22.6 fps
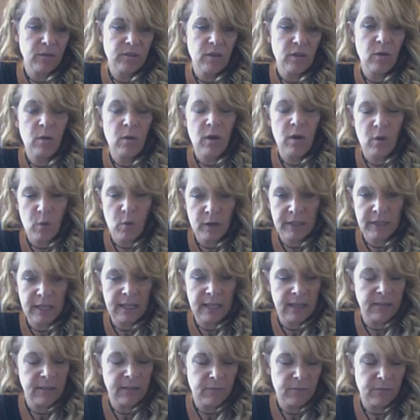So
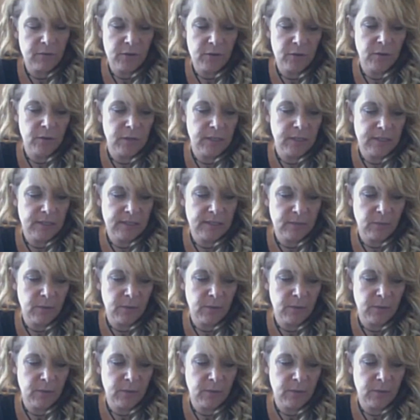organic food is